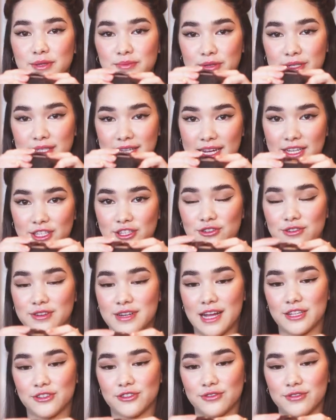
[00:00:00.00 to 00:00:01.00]
protect your
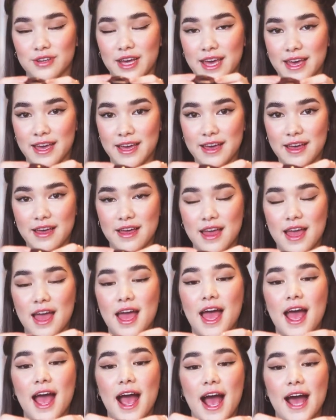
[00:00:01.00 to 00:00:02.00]
natural hair.
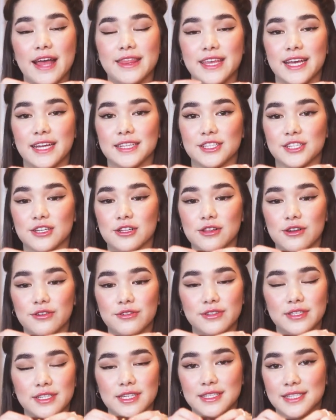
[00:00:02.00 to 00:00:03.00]
And then to
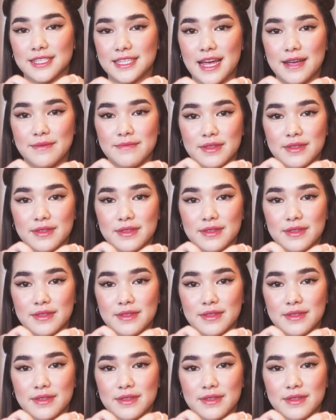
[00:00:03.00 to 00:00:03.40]
close it, same